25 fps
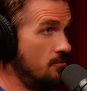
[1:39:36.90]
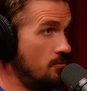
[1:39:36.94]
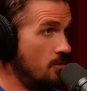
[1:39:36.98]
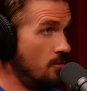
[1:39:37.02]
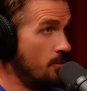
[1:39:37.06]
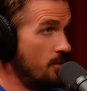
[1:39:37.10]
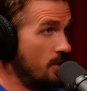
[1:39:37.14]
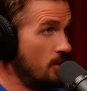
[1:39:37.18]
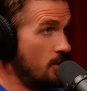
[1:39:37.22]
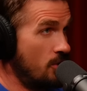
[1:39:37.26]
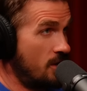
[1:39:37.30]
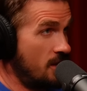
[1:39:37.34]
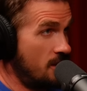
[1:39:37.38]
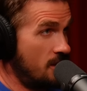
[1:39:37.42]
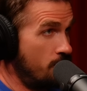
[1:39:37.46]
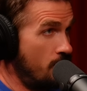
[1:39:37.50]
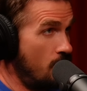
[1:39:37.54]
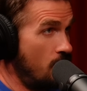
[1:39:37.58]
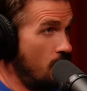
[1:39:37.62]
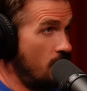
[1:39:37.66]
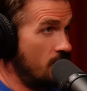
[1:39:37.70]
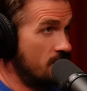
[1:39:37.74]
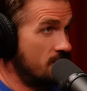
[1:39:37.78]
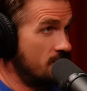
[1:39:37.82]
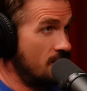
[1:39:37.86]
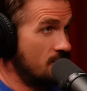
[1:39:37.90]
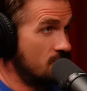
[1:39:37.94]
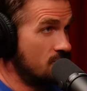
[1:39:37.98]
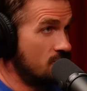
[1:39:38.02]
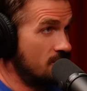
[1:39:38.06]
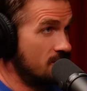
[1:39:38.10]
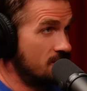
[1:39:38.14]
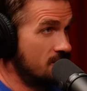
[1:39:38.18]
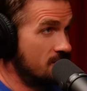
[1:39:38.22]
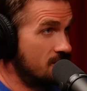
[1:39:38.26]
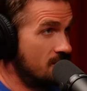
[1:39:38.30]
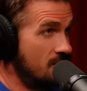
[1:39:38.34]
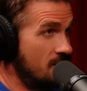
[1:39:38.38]
when we look at the
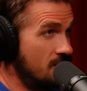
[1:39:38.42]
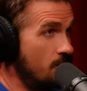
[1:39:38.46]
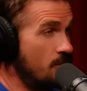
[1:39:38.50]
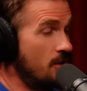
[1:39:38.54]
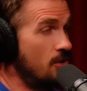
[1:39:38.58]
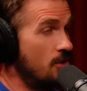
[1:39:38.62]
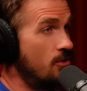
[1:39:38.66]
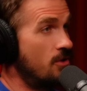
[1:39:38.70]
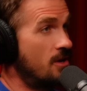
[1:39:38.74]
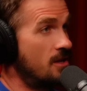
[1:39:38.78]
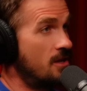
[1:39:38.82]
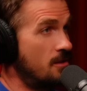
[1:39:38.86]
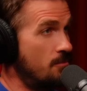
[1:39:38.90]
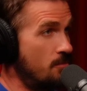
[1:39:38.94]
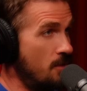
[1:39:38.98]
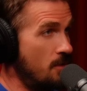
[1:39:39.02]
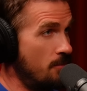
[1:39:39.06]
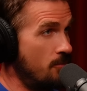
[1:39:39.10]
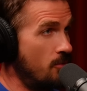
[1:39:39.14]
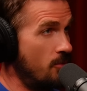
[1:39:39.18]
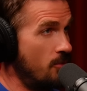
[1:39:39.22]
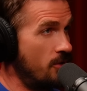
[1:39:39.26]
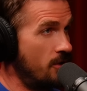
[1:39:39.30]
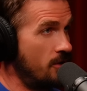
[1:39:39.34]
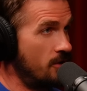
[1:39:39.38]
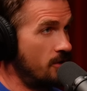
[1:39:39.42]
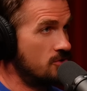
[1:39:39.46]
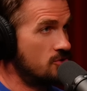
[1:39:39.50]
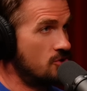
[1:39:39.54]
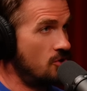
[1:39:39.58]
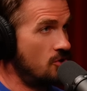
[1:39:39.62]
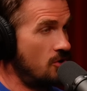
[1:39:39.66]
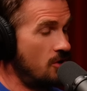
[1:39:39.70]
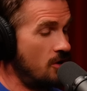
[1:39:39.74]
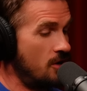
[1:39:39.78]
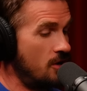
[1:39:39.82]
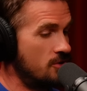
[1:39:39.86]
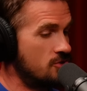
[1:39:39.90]
politicians and we look at the people that are
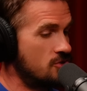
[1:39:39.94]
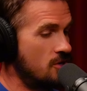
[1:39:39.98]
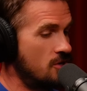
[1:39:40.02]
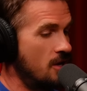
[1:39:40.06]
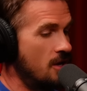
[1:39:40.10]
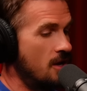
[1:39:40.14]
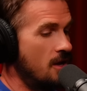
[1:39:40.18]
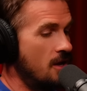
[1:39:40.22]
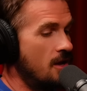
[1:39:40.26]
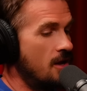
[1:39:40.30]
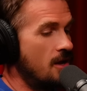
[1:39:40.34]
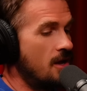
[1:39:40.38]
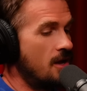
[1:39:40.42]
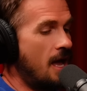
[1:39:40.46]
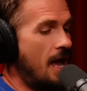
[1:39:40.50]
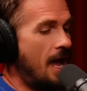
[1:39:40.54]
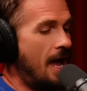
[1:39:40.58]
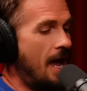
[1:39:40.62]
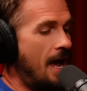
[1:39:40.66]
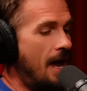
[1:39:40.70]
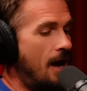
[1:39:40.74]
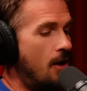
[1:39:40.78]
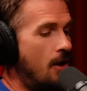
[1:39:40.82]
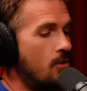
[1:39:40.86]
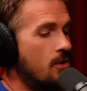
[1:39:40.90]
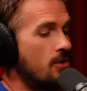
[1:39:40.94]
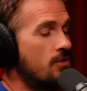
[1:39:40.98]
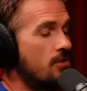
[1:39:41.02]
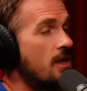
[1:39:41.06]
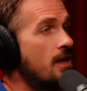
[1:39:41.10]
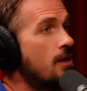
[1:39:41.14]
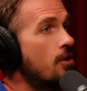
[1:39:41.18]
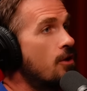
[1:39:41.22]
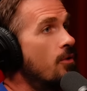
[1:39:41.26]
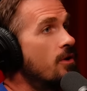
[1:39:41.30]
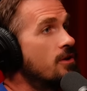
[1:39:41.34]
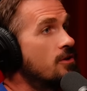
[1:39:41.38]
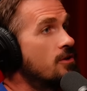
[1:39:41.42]
in charge, how
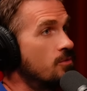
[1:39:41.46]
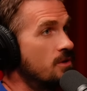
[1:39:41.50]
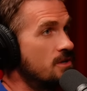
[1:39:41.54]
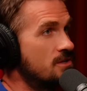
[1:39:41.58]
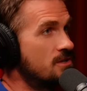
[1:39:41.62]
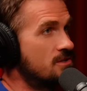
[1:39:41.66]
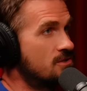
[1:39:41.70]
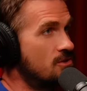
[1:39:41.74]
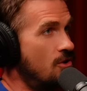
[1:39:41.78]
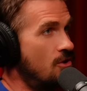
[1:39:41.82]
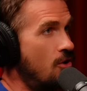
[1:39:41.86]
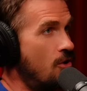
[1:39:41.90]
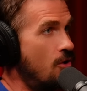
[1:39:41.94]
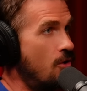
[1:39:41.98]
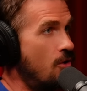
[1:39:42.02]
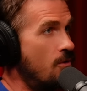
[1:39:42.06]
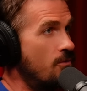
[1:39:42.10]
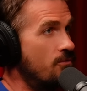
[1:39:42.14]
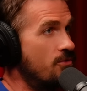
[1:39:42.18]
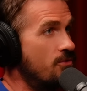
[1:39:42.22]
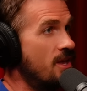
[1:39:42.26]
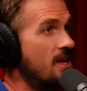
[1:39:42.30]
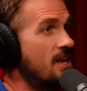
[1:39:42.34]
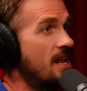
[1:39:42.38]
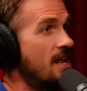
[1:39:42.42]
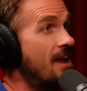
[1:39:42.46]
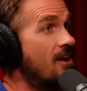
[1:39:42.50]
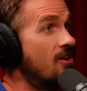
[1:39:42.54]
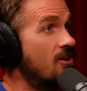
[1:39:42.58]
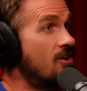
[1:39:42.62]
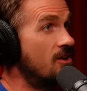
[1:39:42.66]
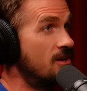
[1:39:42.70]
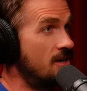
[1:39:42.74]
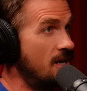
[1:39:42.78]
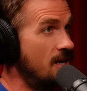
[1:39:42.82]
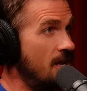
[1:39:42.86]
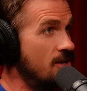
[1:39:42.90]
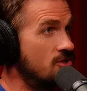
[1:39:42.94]
are they going to resolve the
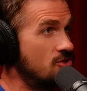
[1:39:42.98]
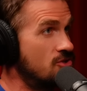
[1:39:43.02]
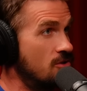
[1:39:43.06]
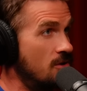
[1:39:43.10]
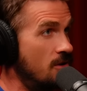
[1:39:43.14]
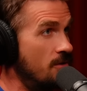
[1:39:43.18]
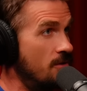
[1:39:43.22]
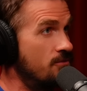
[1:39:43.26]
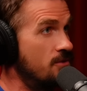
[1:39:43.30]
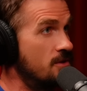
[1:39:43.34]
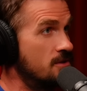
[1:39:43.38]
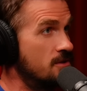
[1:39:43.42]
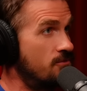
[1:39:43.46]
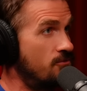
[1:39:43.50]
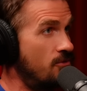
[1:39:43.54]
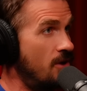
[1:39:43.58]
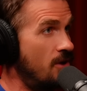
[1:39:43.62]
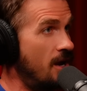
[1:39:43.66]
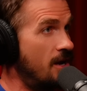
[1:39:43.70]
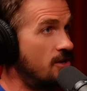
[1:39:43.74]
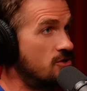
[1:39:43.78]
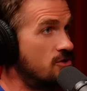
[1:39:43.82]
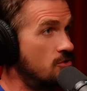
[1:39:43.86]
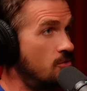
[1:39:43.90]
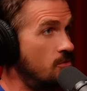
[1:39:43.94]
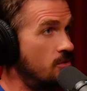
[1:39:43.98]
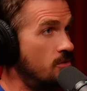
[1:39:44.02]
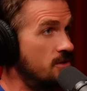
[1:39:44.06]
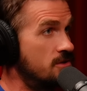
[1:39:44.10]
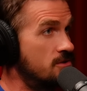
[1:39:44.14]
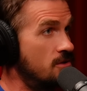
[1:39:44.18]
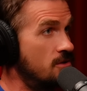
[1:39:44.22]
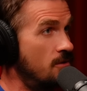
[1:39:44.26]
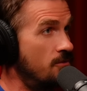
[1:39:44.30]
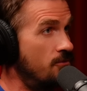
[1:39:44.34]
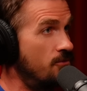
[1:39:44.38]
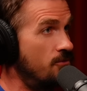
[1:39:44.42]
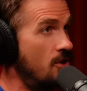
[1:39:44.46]
inherent nature of this fractional
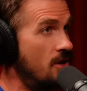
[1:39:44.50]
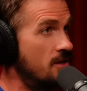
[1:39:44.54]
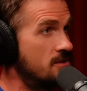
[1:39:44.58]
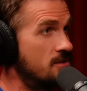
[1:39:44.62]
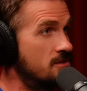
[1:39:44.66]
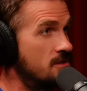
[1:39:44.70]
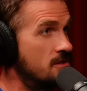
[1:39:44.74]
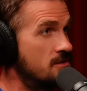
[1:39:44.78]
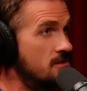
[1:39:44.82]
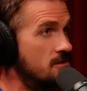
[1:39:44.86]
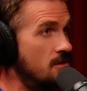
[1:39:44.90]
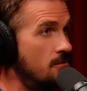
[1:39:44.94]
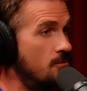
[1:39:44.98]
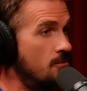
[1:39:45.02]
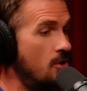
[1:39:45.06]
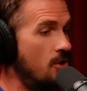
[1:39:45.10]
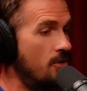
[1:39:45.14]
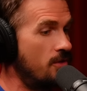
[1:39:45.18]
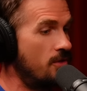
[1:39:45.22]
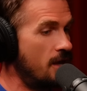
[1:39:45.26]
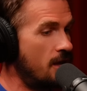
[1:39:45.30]
reserve fiat system?